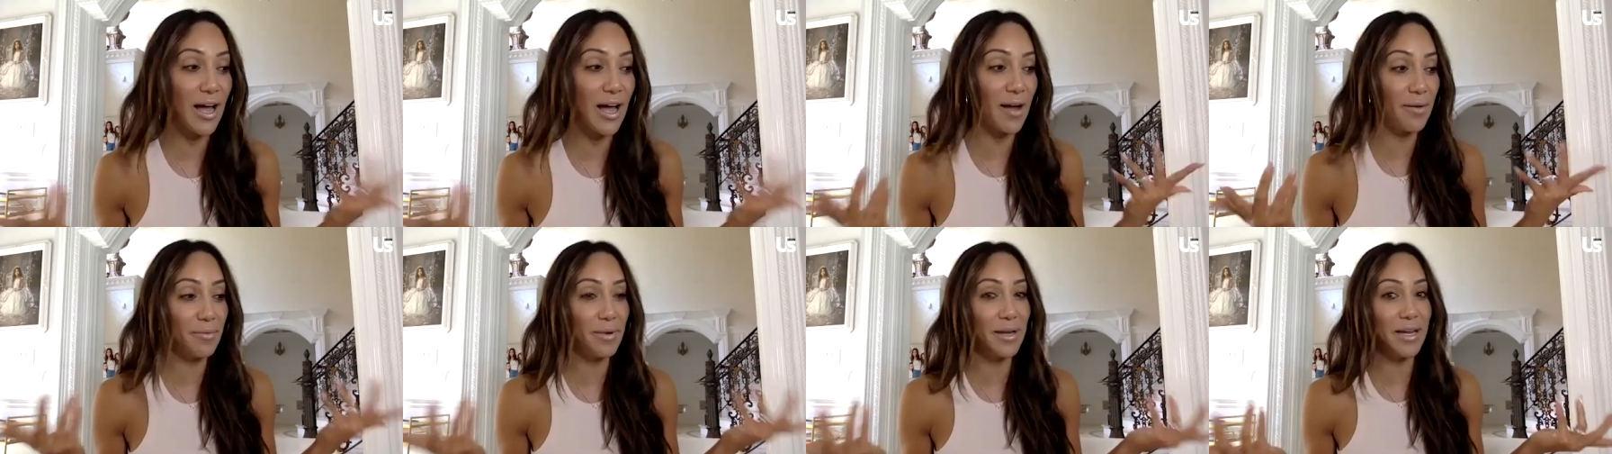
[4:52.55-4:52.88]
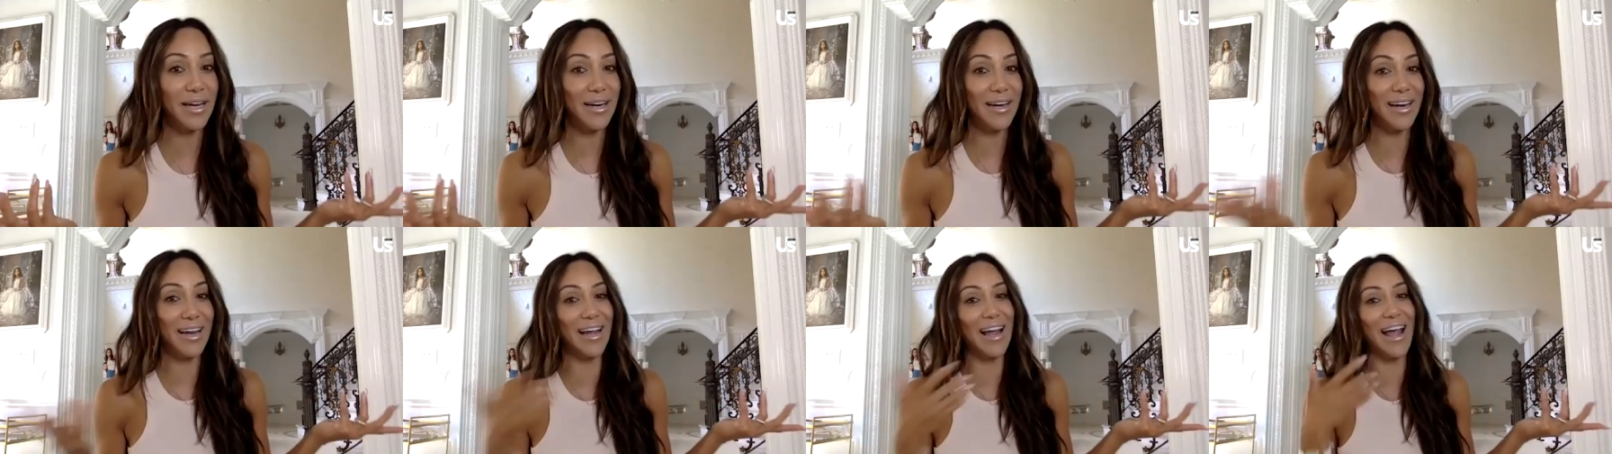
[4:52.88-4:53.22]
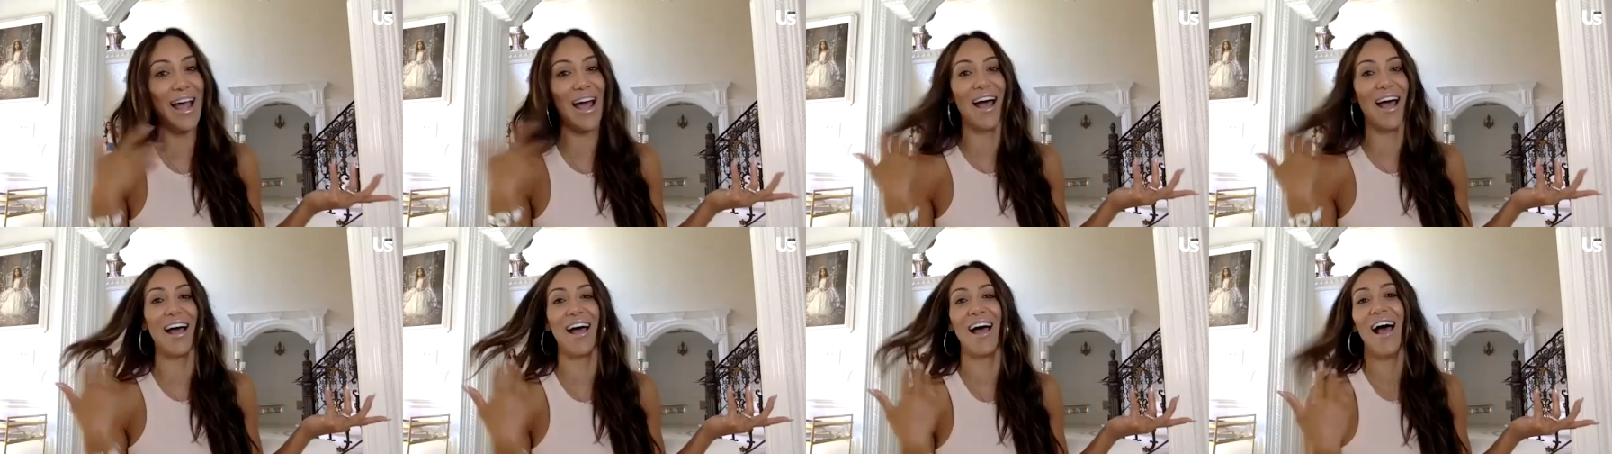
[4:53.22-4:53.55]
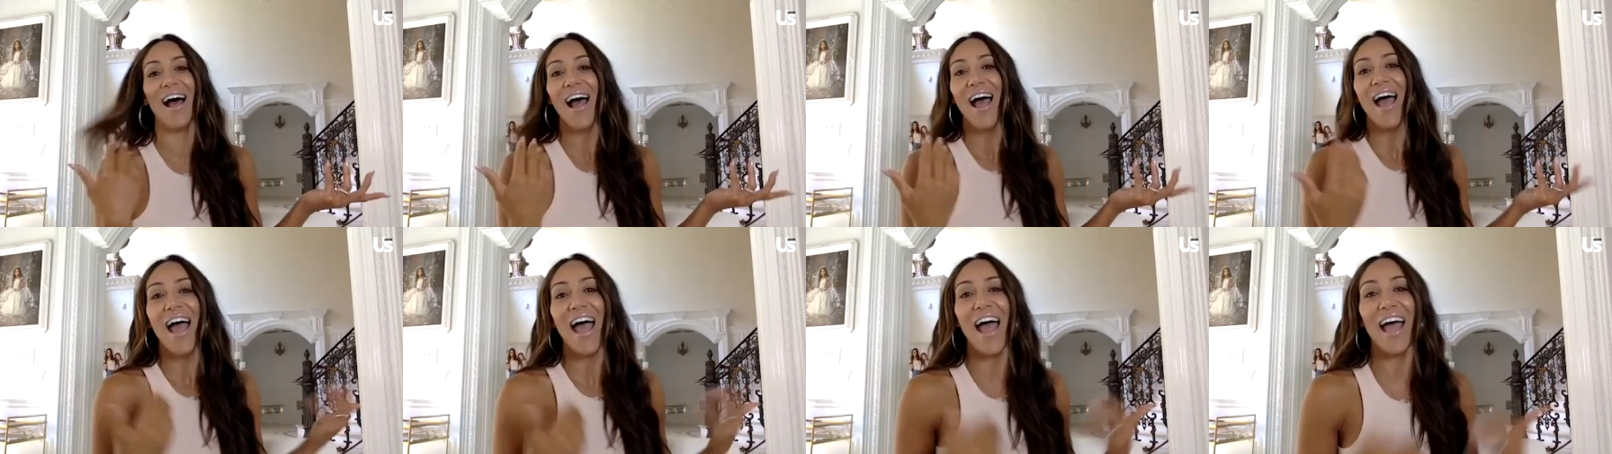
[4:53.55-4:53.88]
I mean, and
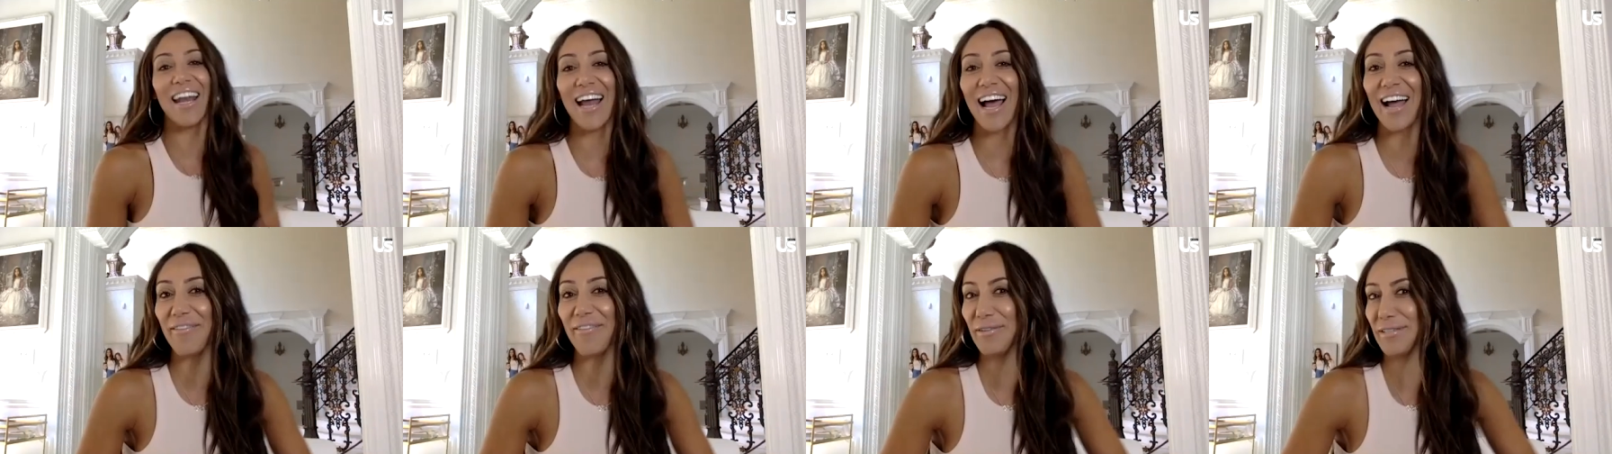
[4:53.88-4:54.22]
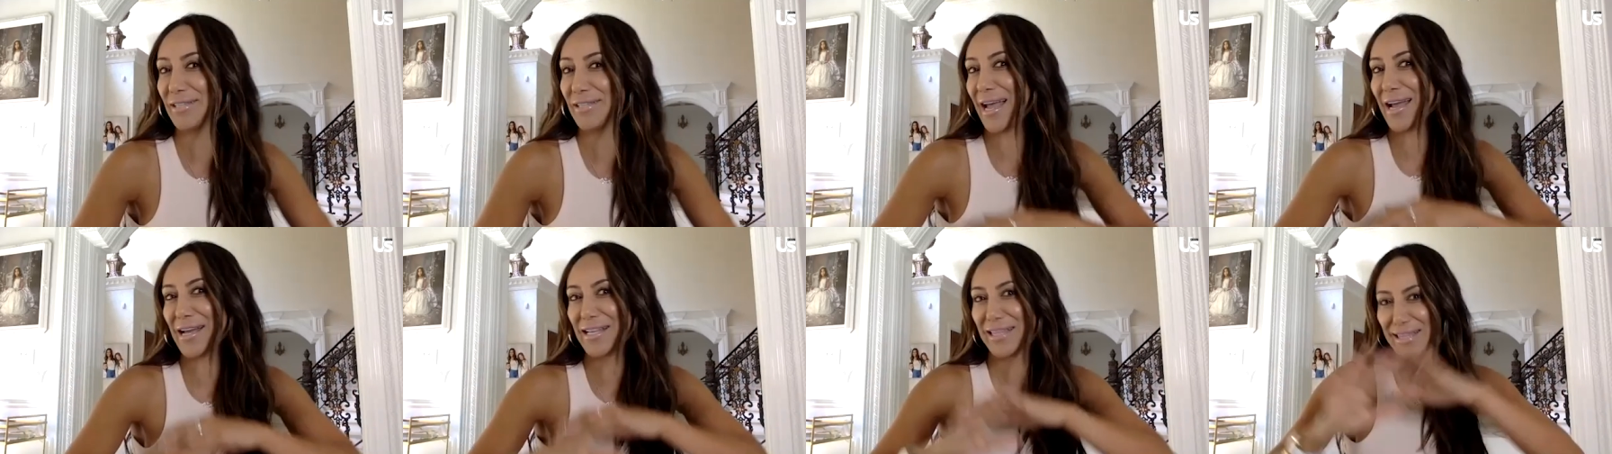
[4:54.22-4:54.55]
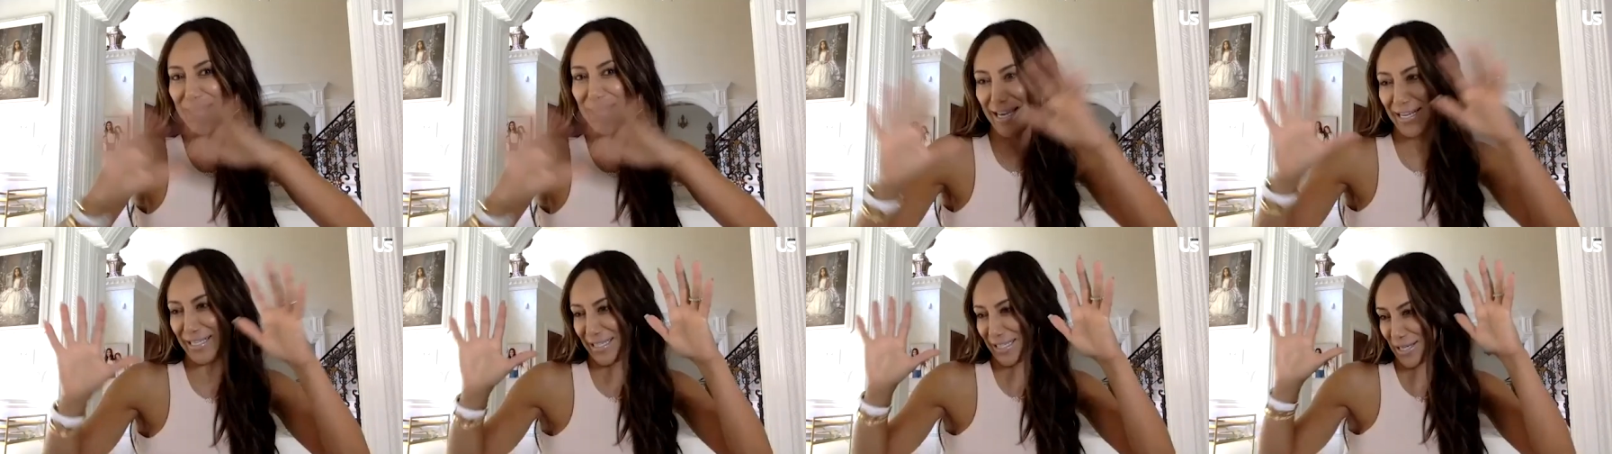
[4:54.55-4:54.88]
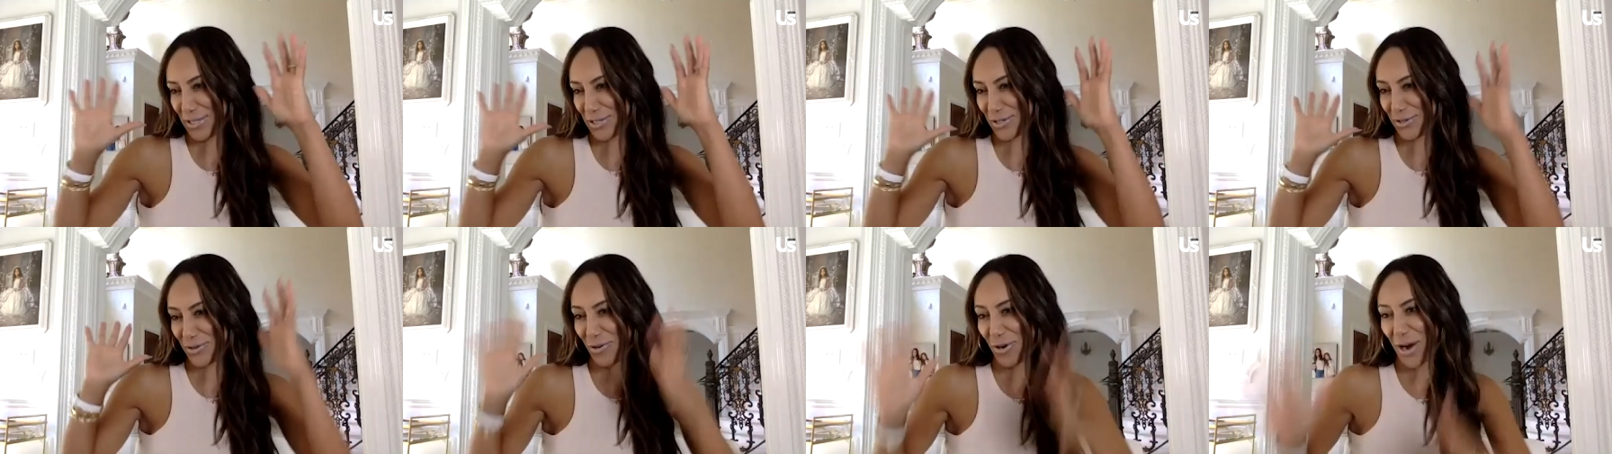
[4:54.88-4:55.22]
I was like, this
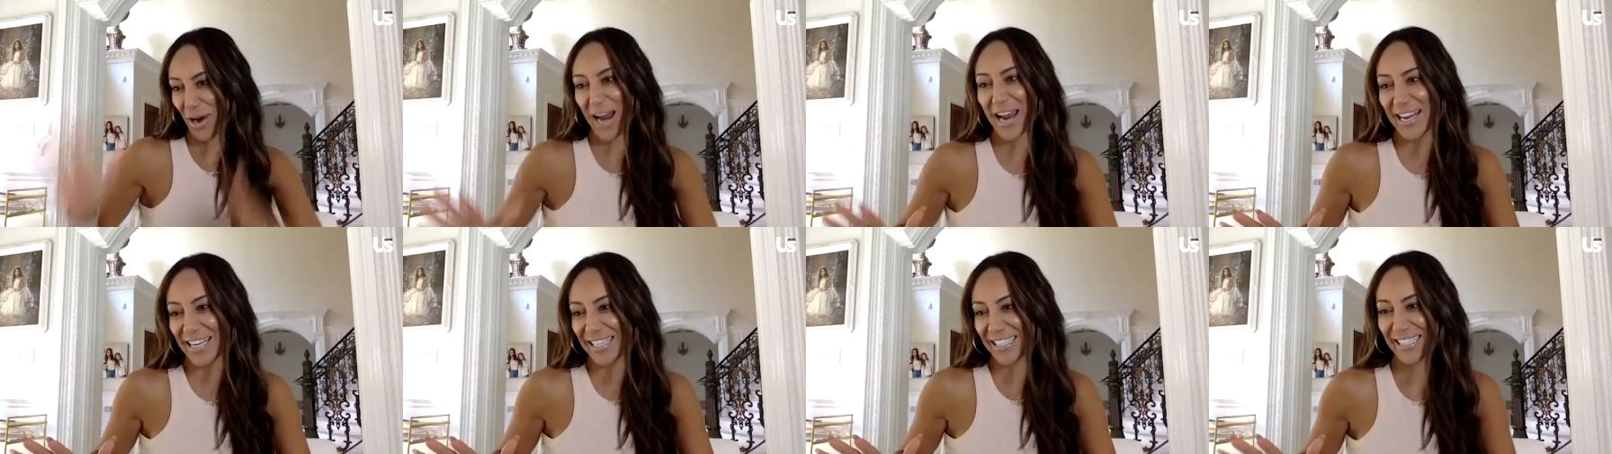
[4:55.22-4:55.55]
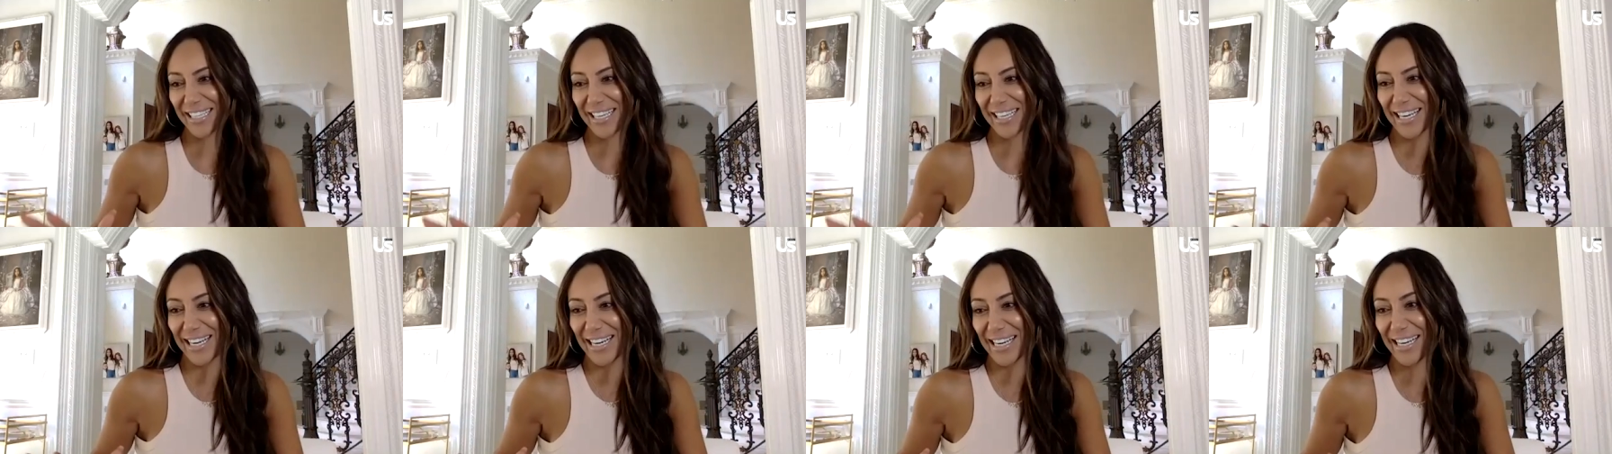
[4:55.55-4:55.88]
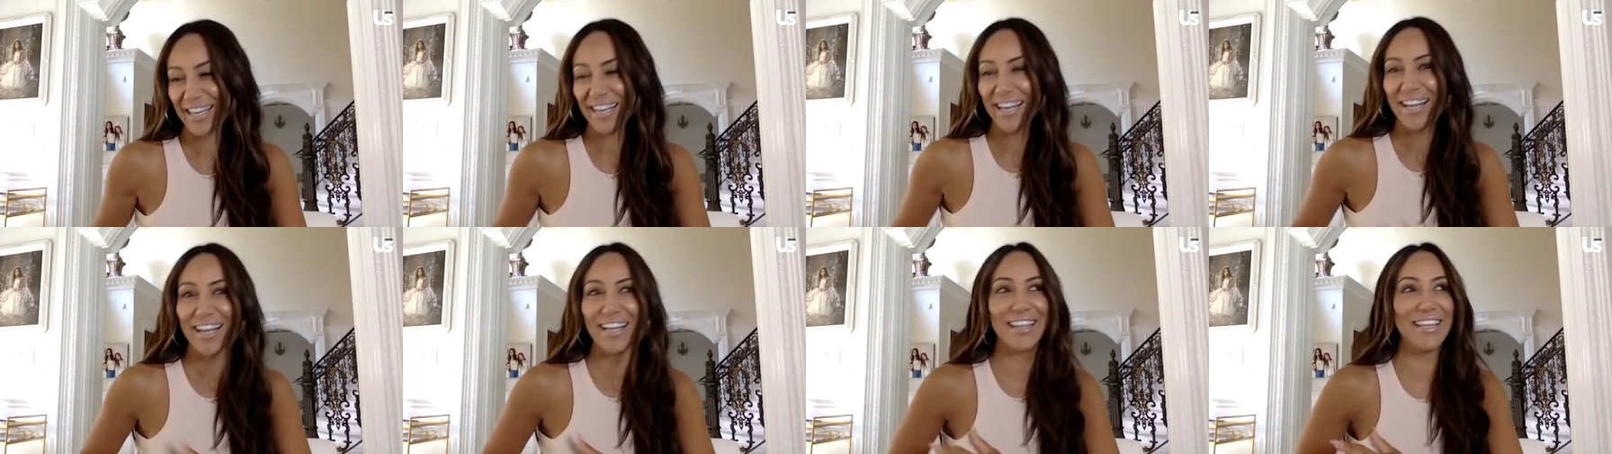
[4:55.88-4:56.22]
is crazy.